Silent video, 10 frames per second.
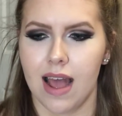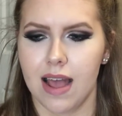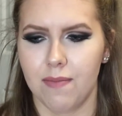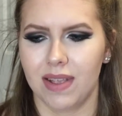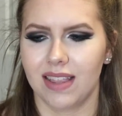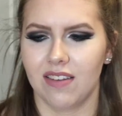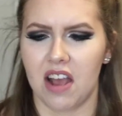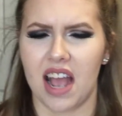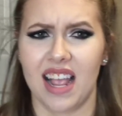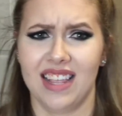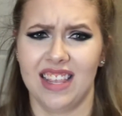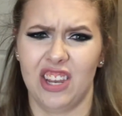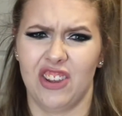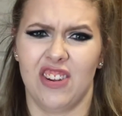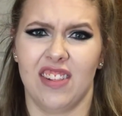It's not, I guess
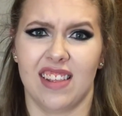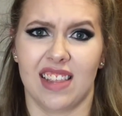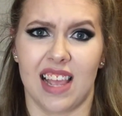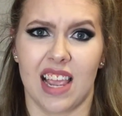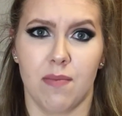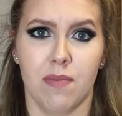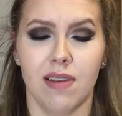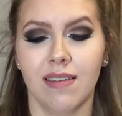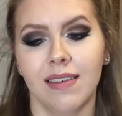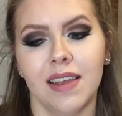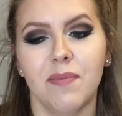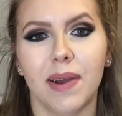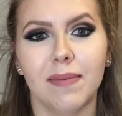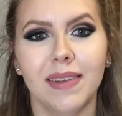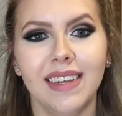it's just not the same, in
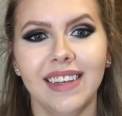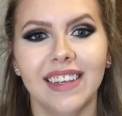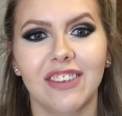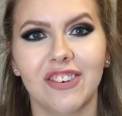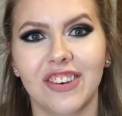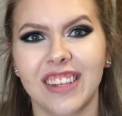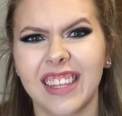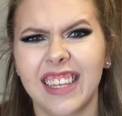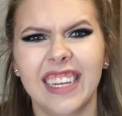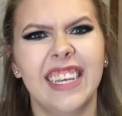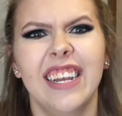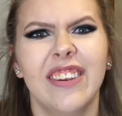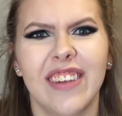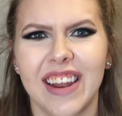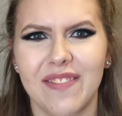my opinion, because they're just not sticking
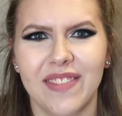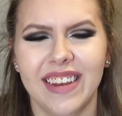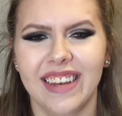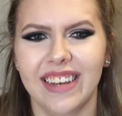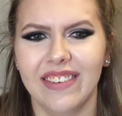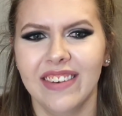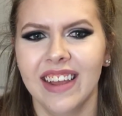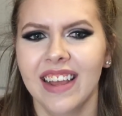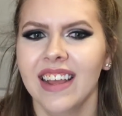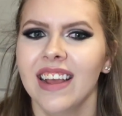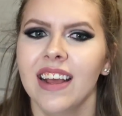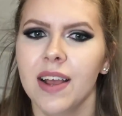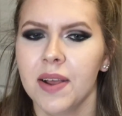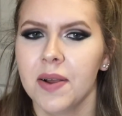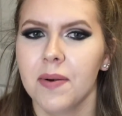it right up in you.
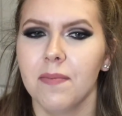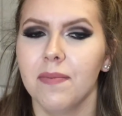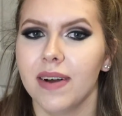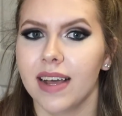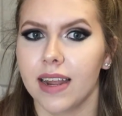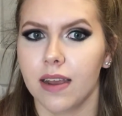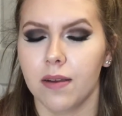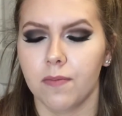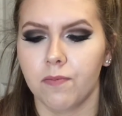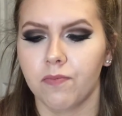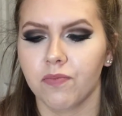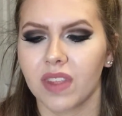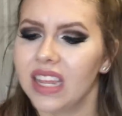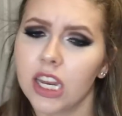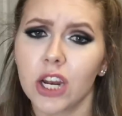But,
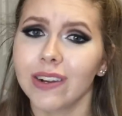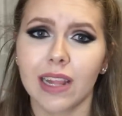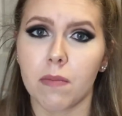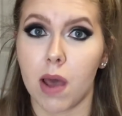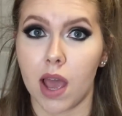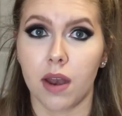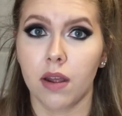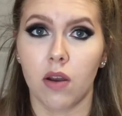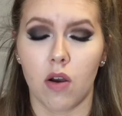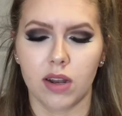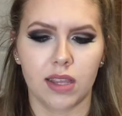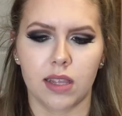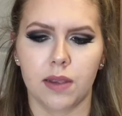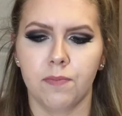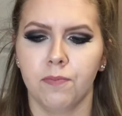it didn't hurt that bad,
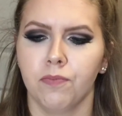honestly.